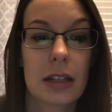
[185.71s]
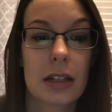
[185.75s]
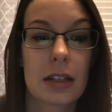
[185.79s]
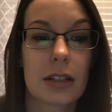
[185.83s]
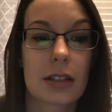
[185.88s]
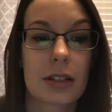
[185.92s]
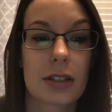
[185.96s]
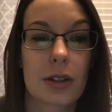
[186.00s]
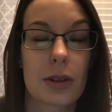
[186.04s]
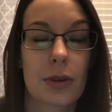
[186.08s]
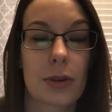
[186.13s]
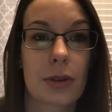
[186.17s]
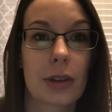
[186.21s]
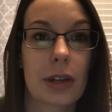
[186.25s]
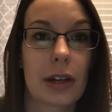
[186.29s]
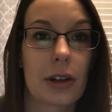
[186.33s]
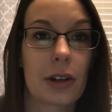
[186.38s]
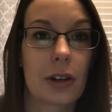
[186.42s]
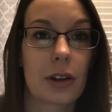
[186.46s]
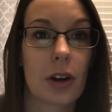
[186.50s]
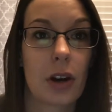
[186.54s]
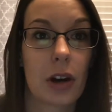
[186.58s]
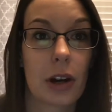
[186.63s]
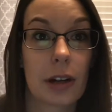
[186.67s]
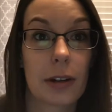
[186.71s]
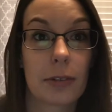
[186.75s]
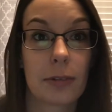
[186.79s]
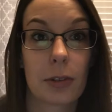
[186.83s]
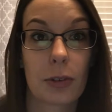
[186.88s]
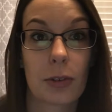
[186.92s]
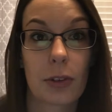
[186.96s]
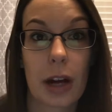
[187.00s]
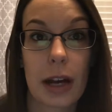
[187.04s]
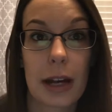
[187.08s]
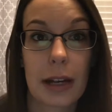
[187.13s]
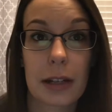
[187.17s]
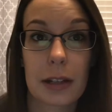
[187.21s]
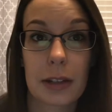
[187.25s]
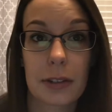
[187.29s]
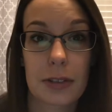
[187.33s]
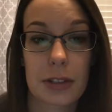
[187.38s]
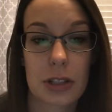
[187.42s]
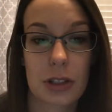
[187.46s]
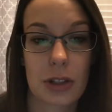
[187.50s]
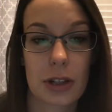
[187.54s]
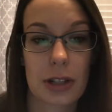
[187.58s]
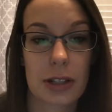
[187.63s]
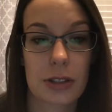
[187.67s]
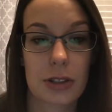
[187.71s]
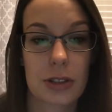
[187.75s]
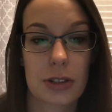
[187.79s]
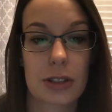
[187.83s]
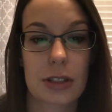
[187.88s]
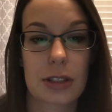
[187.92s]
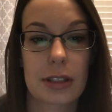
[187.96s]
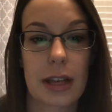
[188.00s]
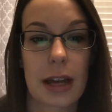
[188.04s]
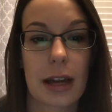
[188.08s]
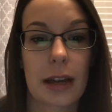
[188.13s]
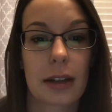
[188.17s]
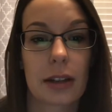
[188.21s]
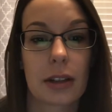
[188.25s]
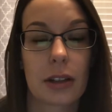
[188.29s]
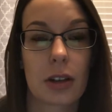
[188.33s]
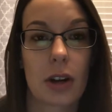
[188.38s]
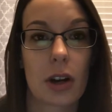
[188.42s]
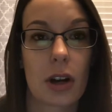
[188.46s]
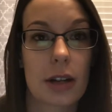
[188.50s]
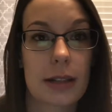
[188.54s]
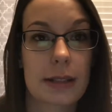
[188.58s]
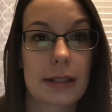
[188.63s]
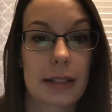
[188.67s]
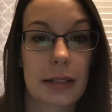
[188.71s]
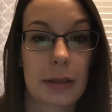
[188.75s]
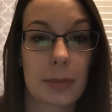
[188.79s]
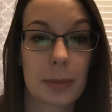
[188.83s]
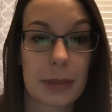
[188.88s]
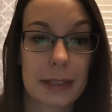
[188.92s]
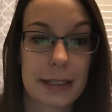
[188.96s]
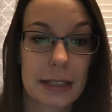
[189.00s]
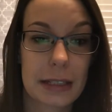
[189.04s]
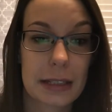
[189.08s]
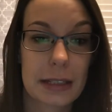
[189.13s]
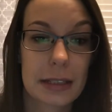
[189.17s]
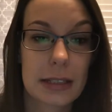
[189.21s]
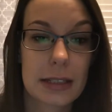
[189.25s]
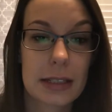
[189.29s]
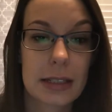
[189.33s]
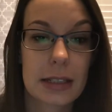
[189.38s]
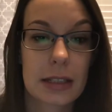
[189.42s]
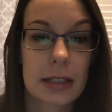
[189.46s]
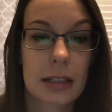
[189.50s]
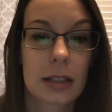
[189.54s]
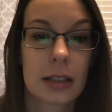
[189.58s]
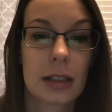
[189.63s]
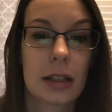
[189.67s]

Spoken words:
So there are a variety of stressors that can cause impotence.